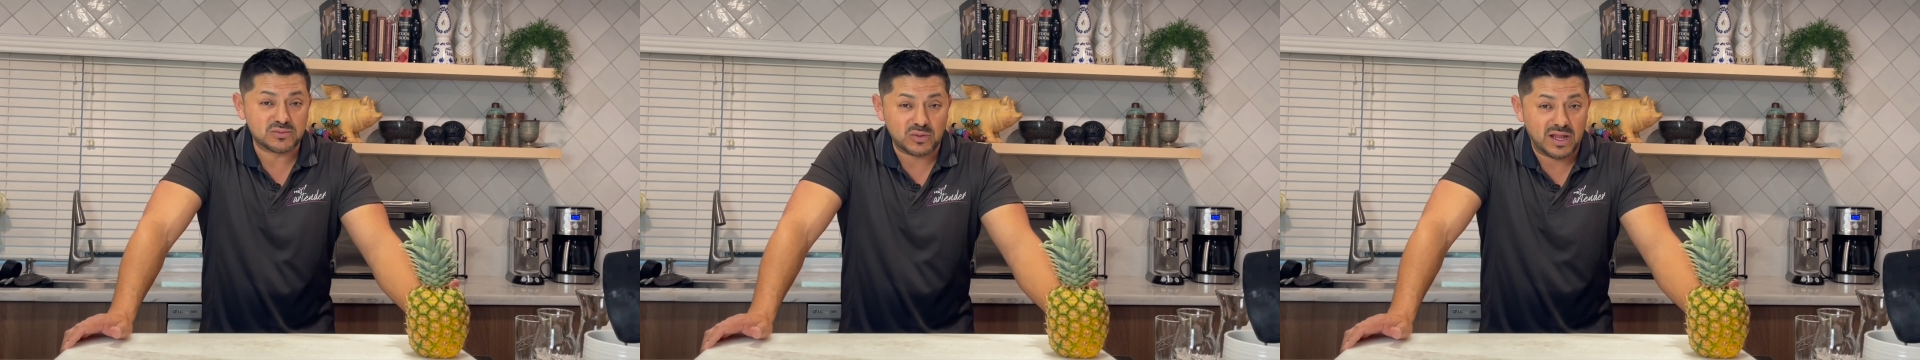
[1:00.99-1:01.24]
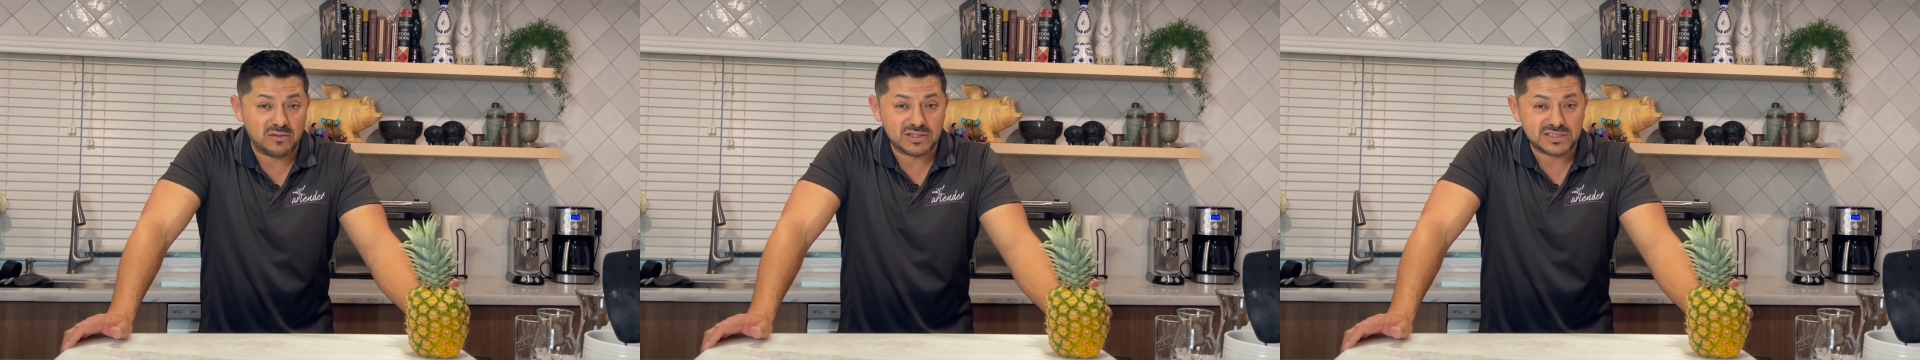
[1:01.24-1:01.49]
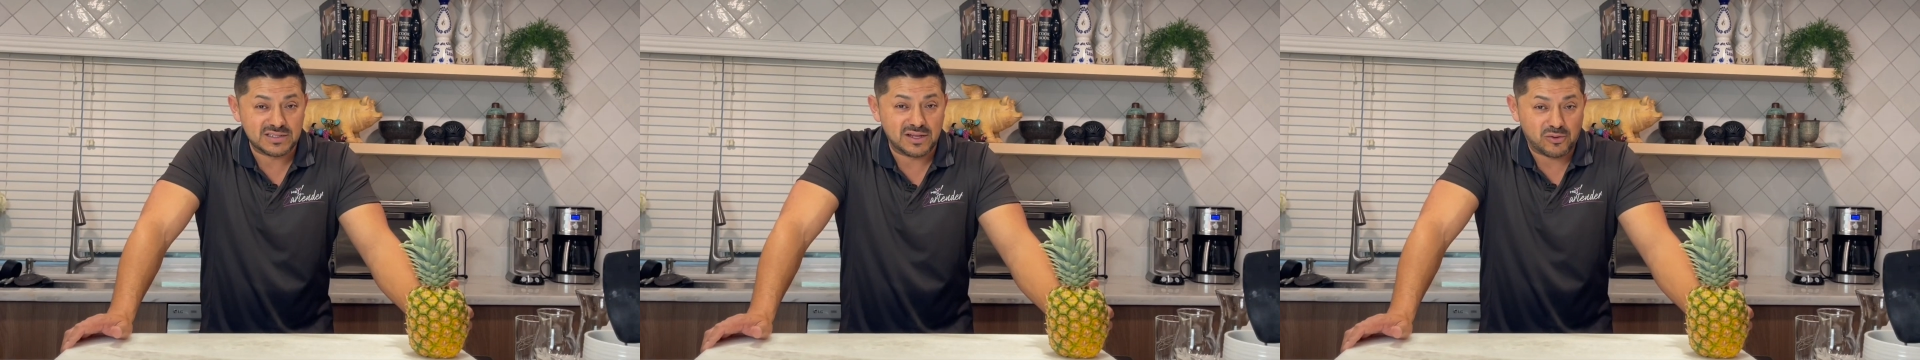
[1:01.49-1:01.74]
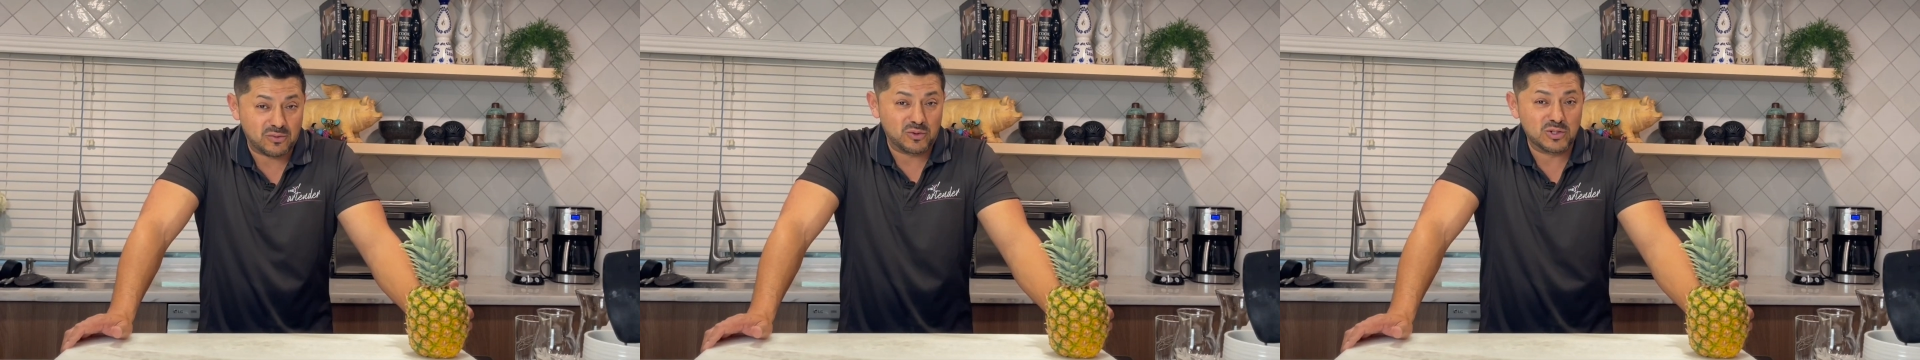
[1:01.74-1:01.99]
when I was in the
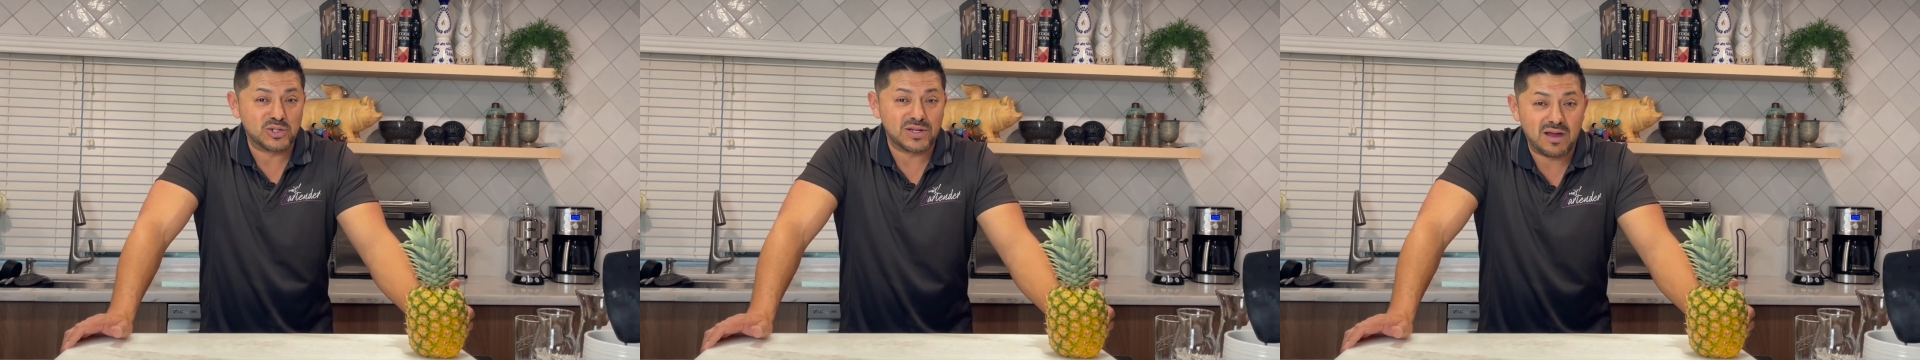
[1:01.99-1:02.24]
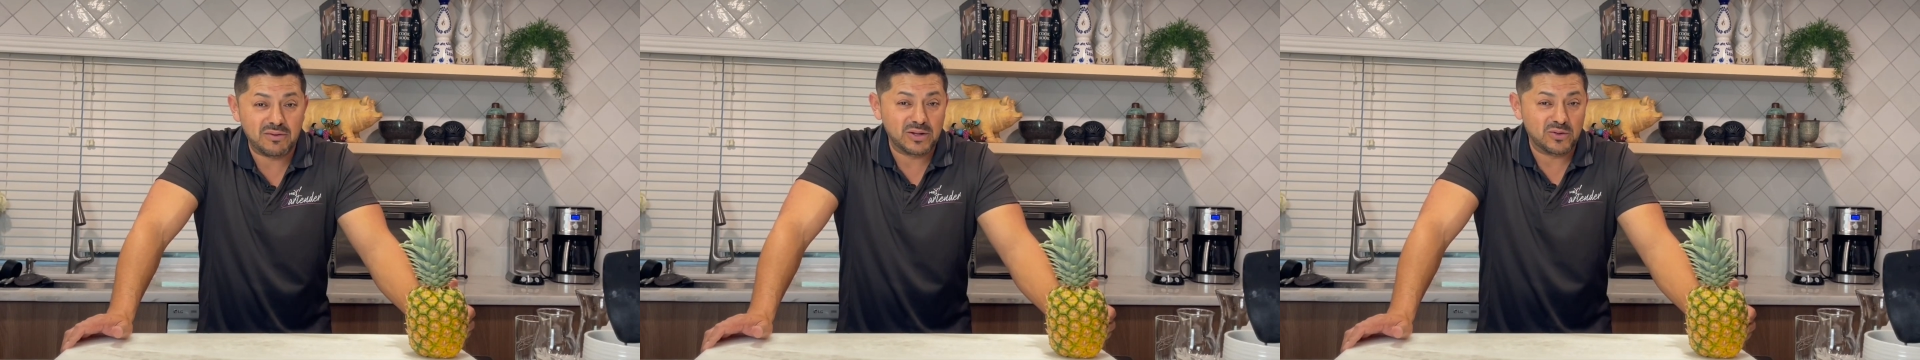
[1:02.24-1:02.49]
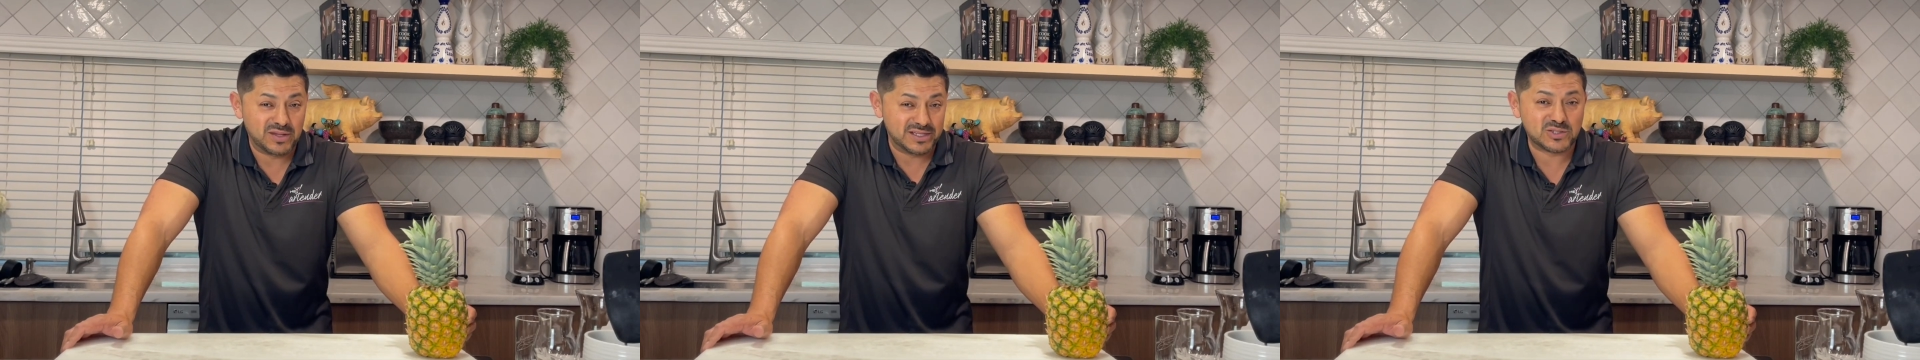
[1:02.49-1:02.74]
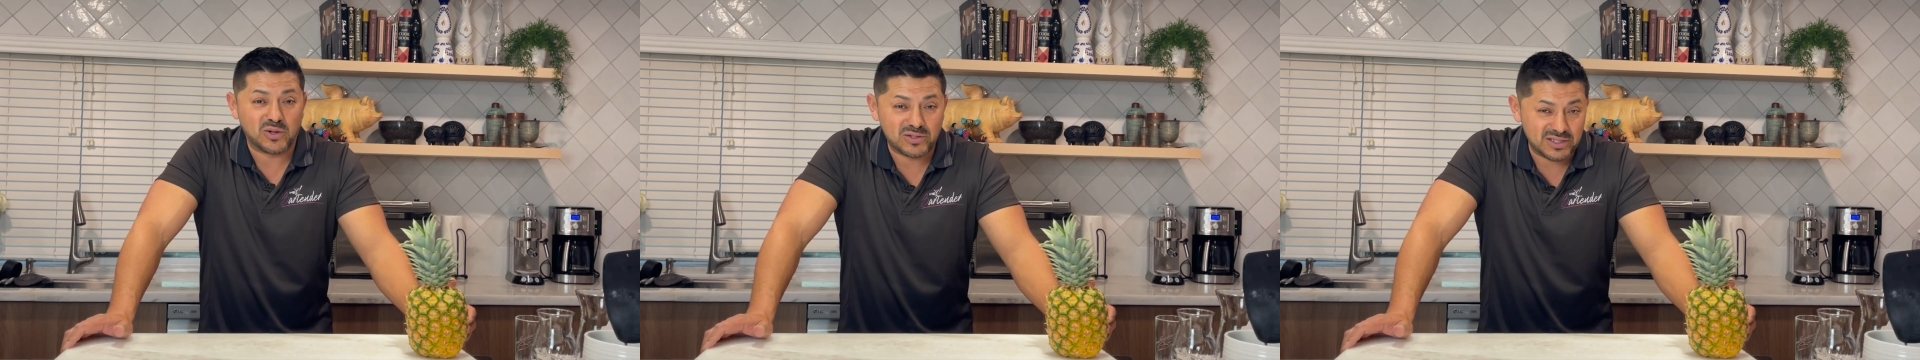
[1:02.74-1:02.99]
Revolution Avenue, these
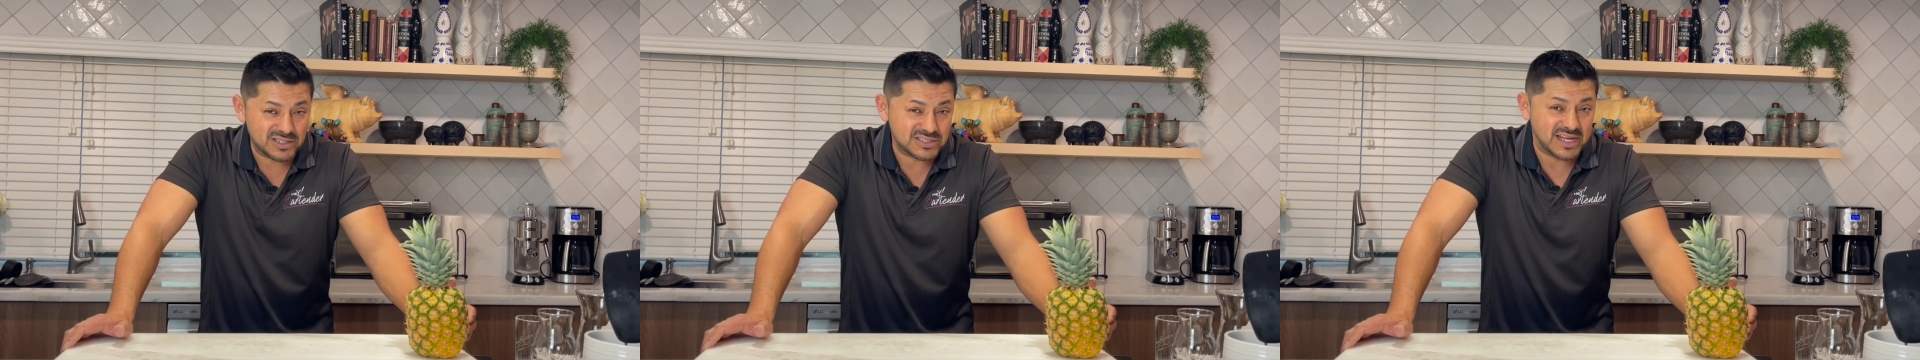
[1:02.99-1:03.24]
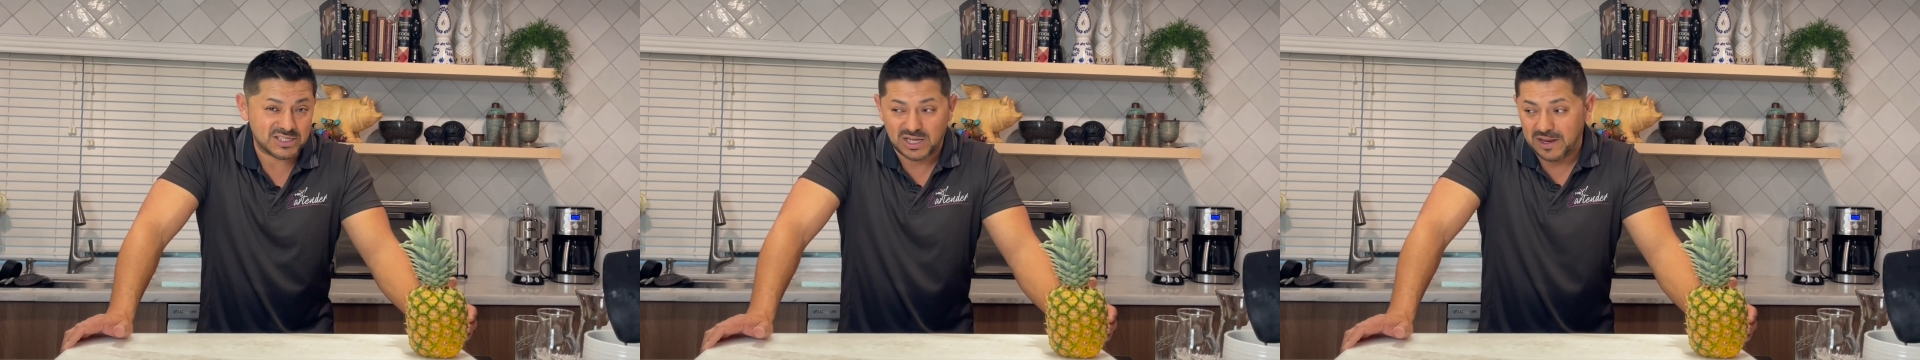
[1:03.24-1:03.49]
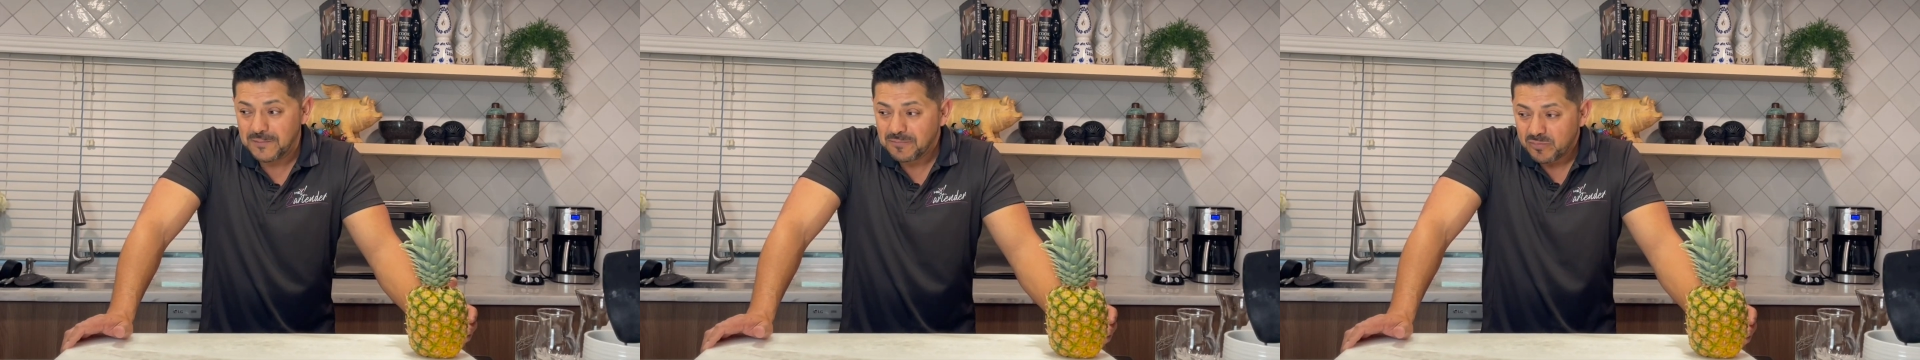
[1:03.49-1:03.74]
cocktails actually,